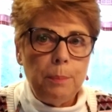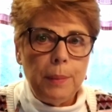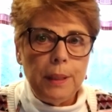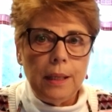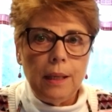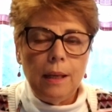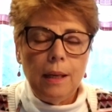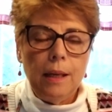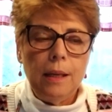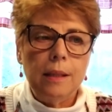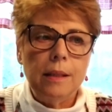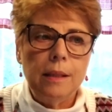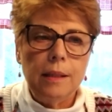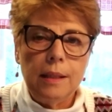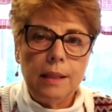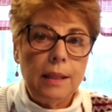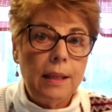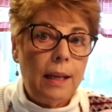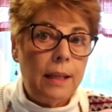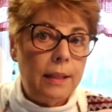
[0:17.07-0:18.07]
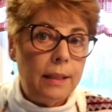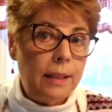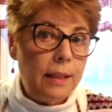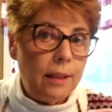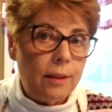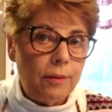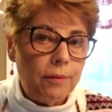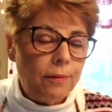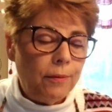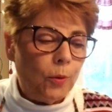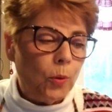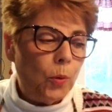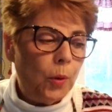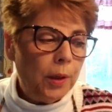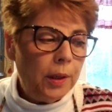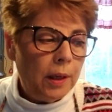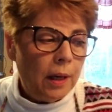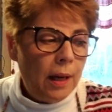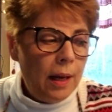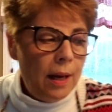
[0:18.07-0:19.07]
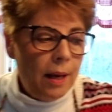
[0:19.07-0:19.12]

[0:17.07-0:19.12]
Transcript: because, the idea for it,